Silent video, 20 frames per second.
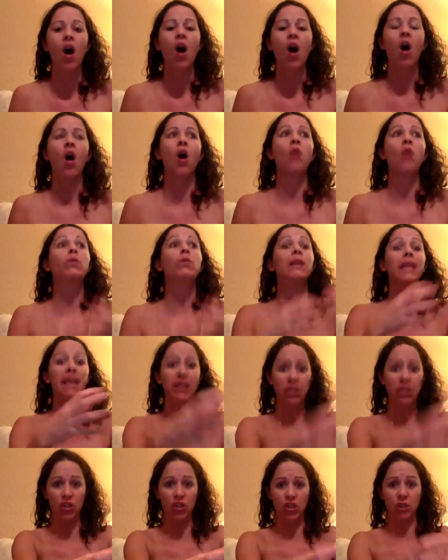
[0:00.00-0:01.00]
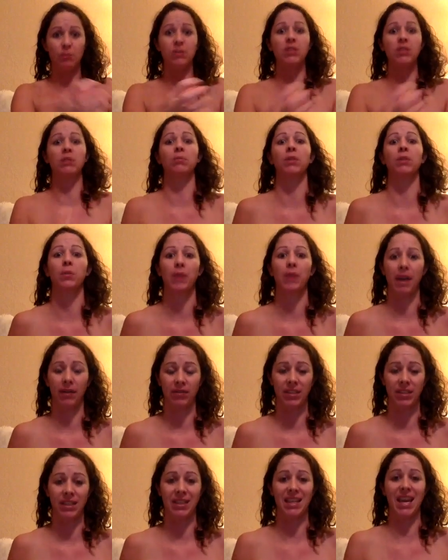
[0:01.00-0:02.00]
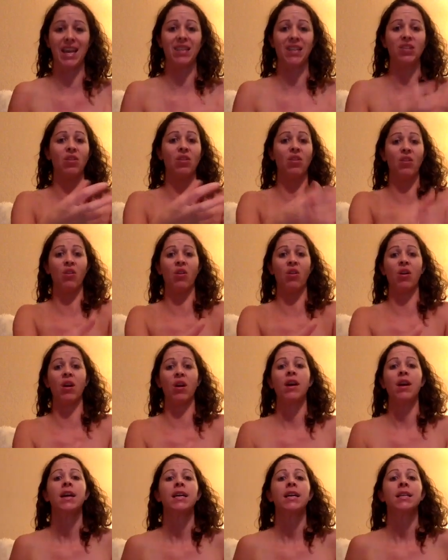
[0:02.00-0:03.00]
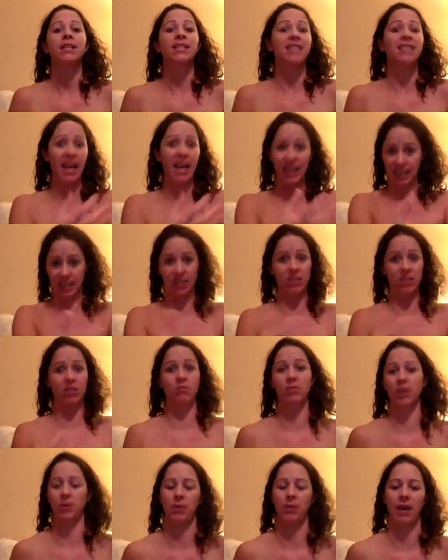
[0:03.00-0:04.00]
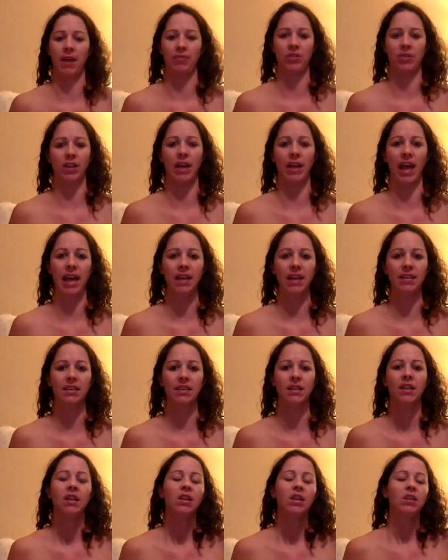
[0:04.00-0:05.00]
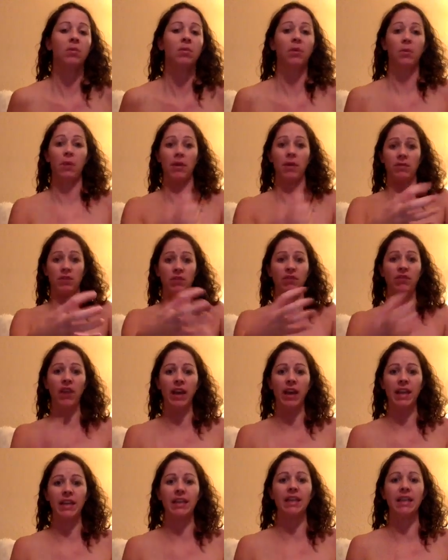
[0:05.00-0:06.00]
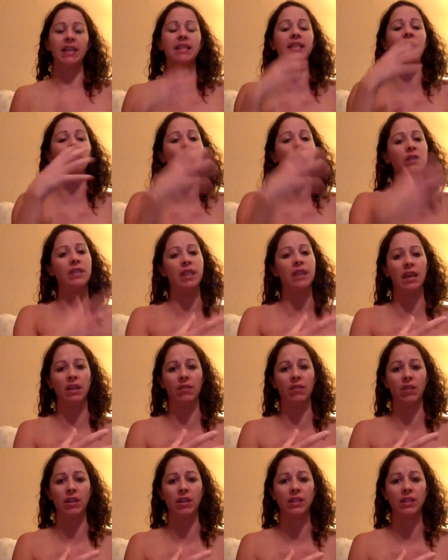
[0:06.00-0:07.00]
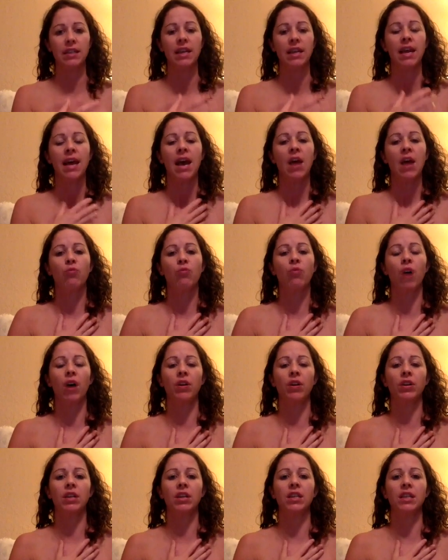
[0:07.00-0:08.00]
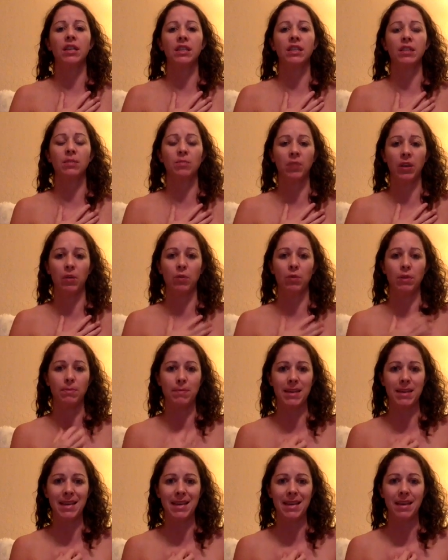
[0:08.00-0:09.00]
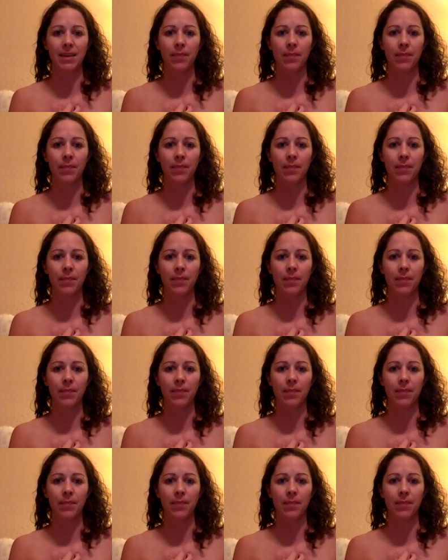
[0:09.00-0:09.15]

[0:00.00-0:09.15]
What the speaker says: or relationship is something we have to get, or sex is something we have to get, something we have to find, and it's outside of us, rather than it's something we be.